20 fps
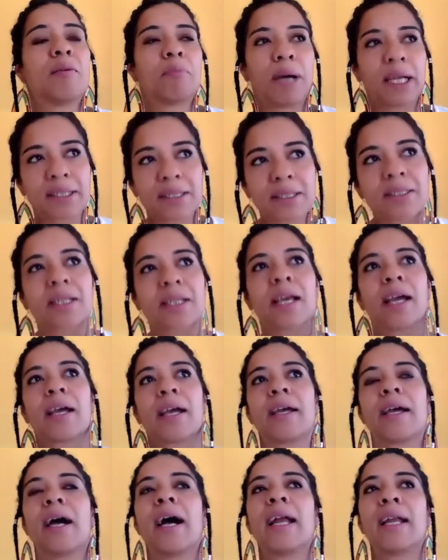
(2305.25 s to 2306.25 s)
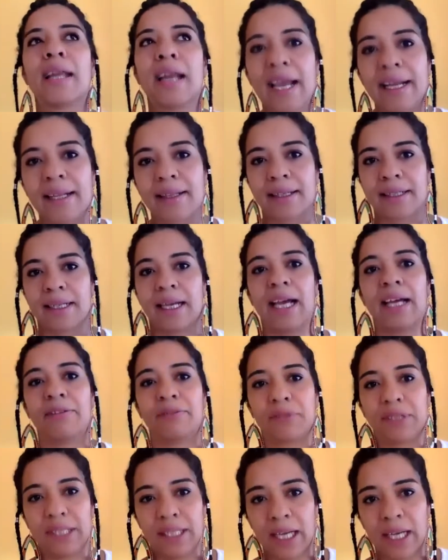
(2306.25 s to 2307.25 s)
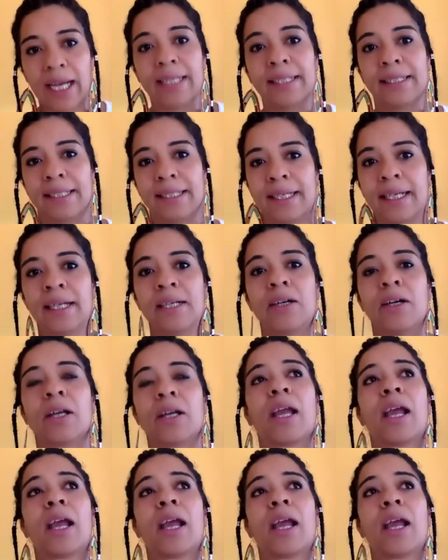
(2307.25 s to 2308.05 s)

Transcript: but I like that idea.